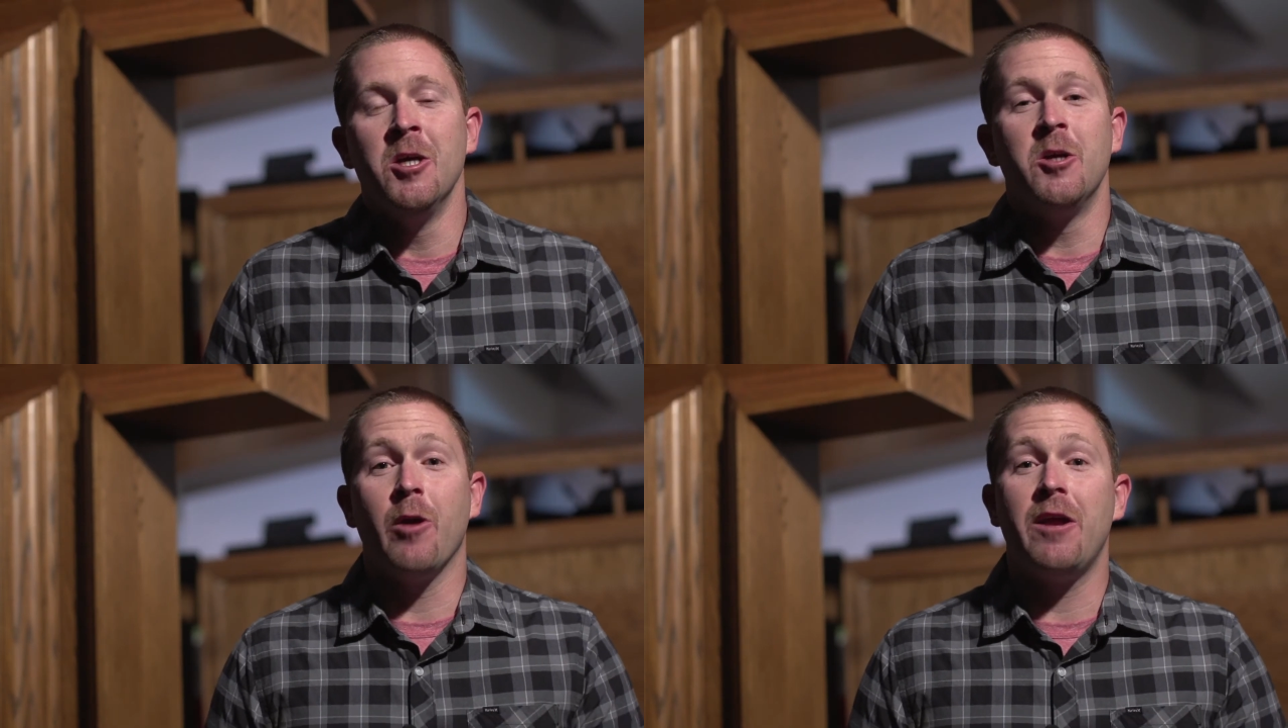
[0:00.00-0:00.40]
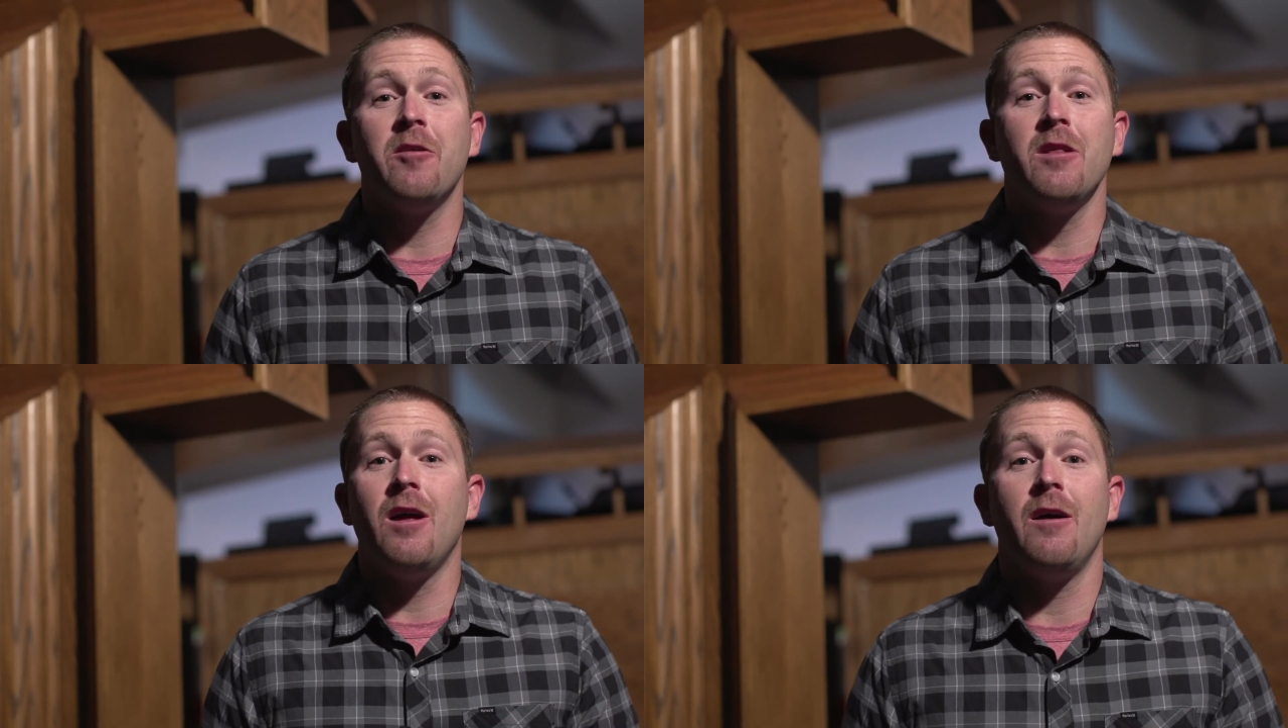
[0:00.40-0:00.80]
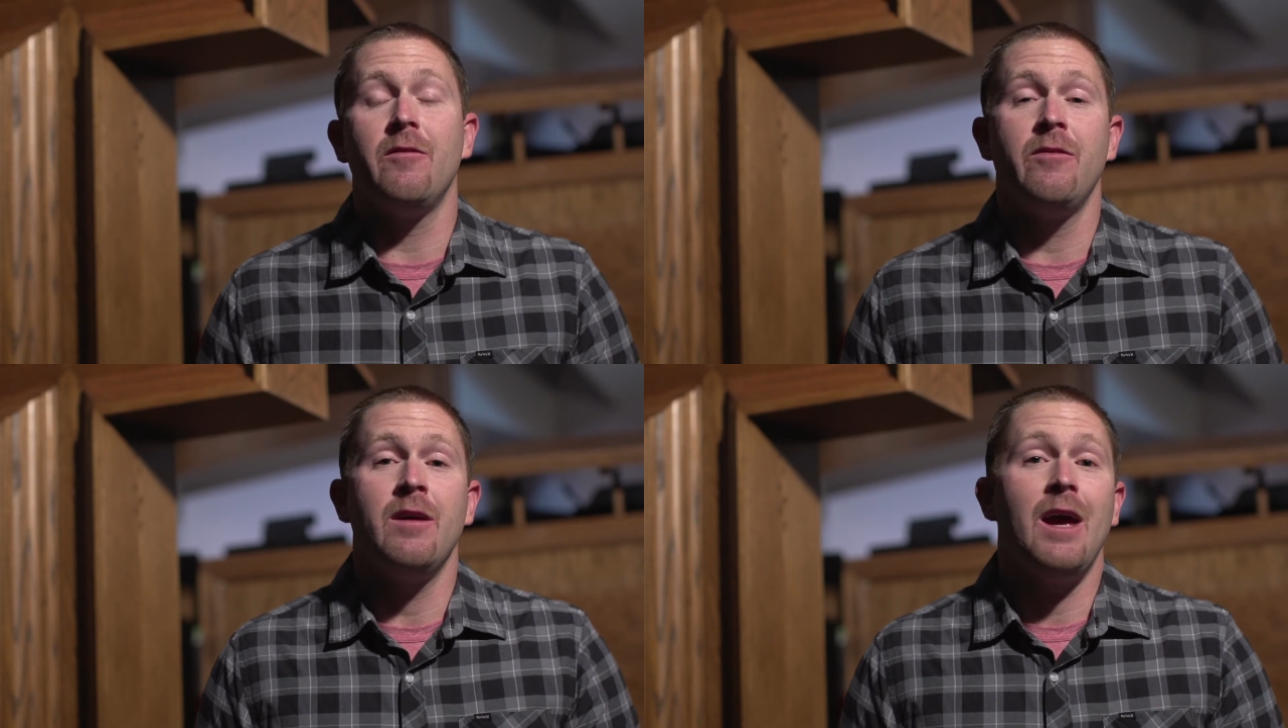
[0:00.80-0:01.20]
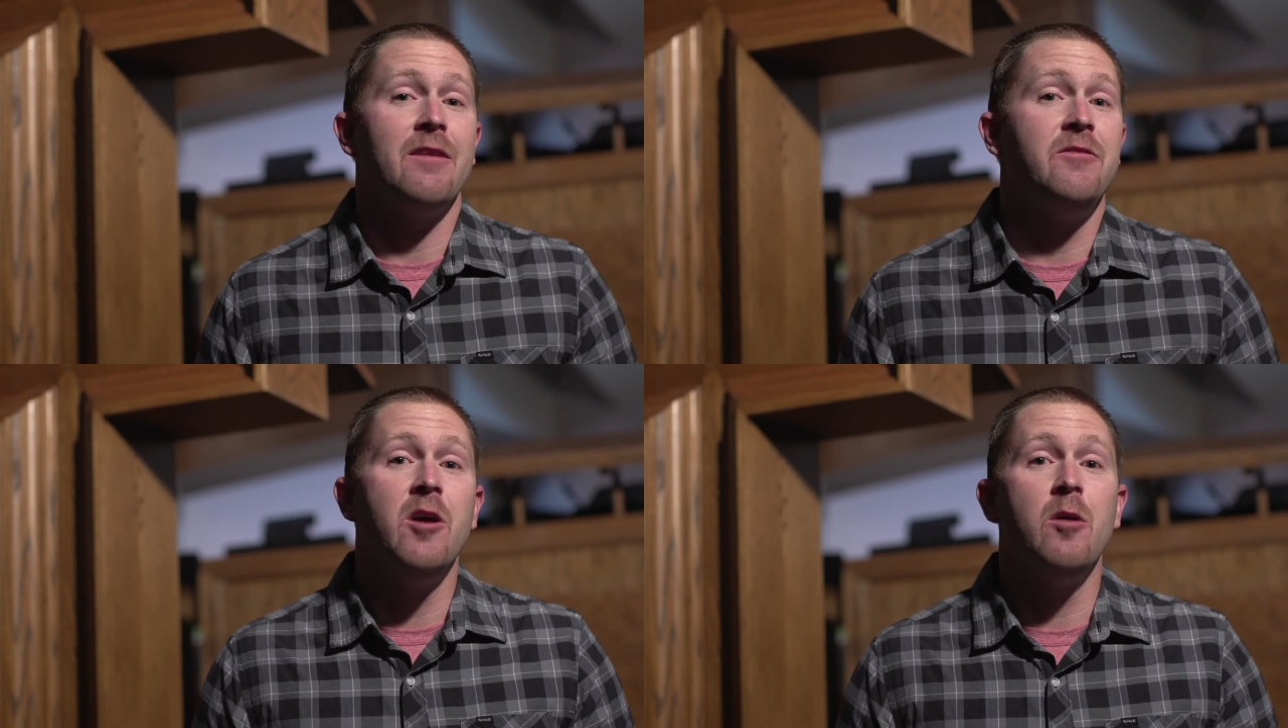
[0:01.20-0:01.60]
"Greater love
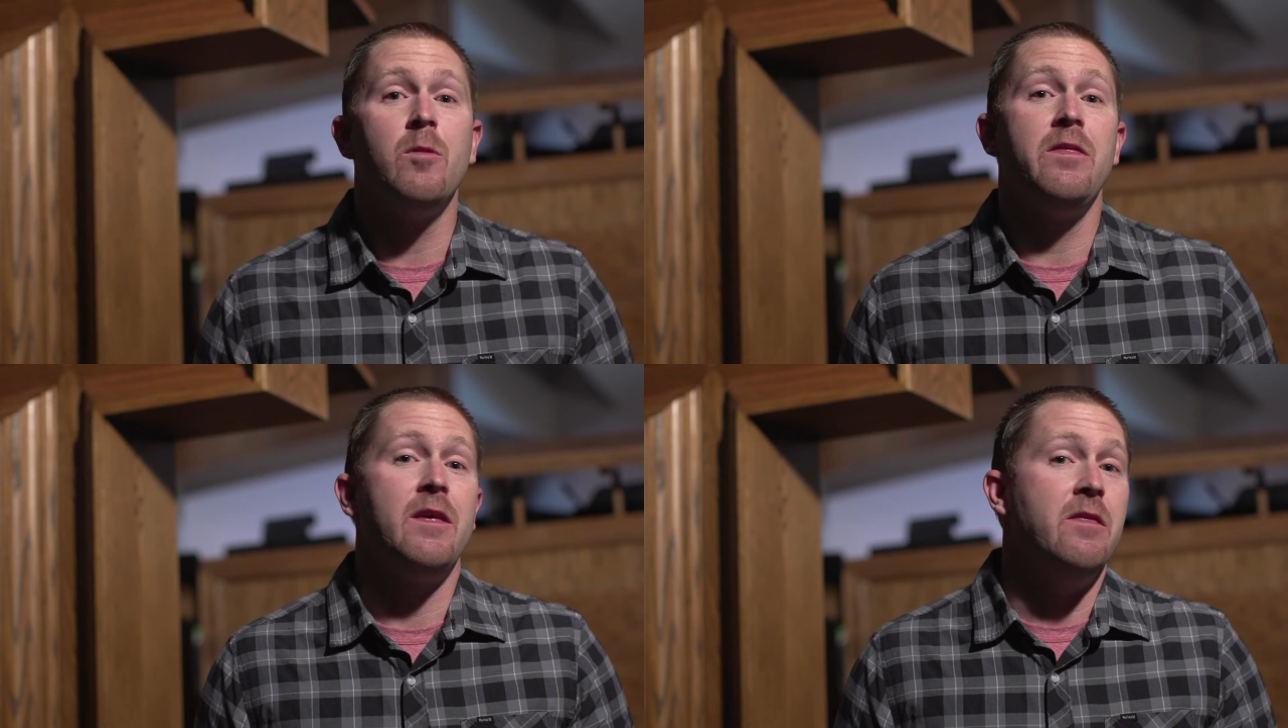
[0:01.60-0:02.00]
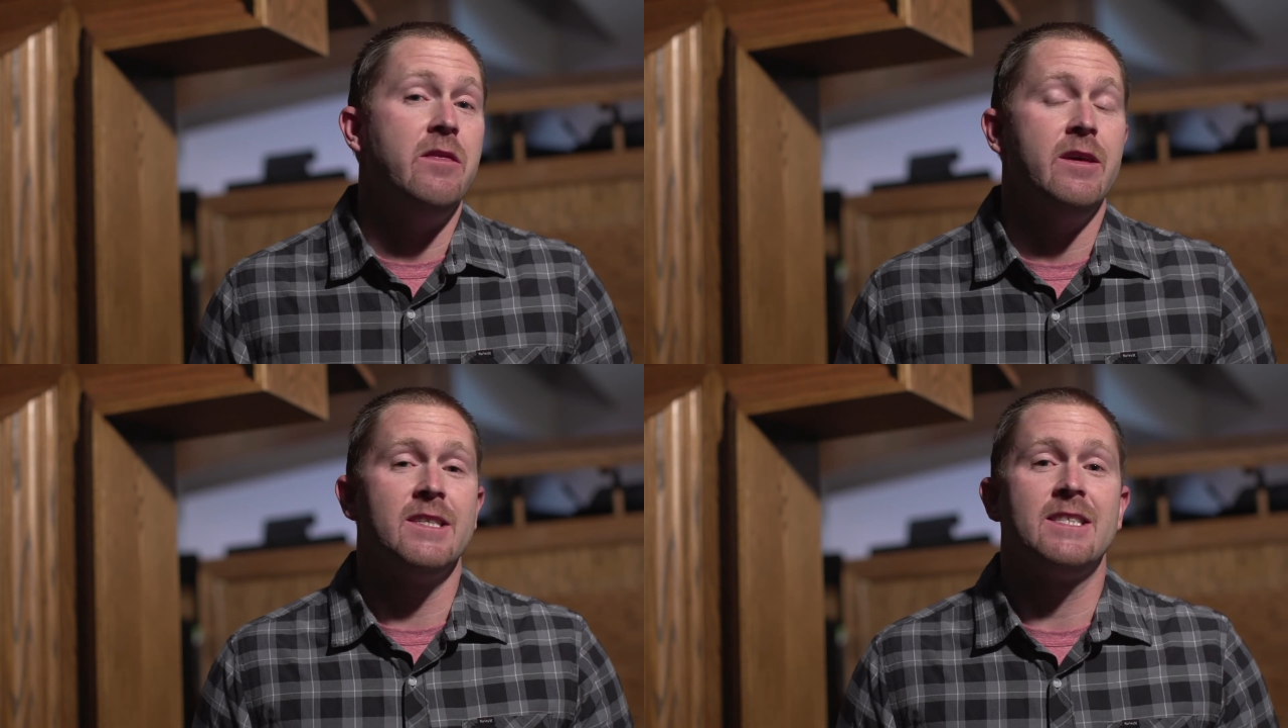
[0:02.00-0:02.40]
hath no one than this,